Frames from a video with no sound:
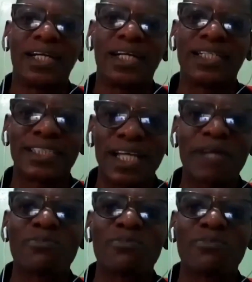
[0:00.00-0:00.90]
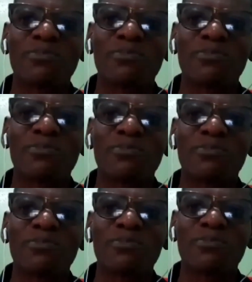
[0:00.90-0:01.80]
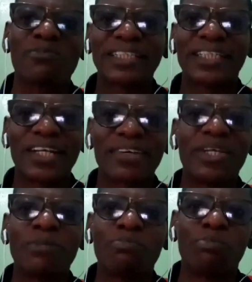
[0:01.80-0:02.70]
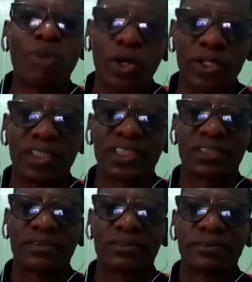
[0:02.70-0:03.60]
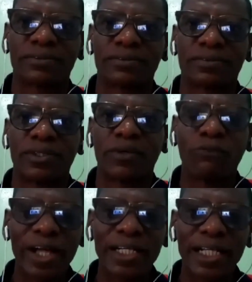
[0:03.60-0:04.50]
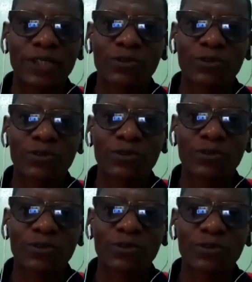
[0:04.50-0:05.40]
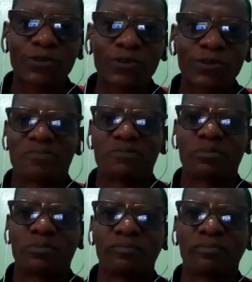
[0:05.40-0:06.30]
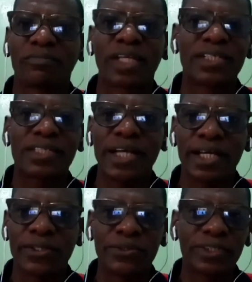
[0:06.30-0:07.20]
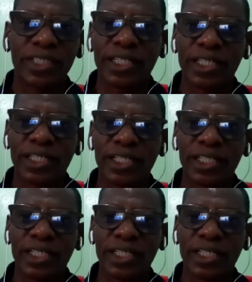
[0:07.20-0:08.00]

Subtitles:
in terms of providing green bonds. When that was released, is there. You could check it, there are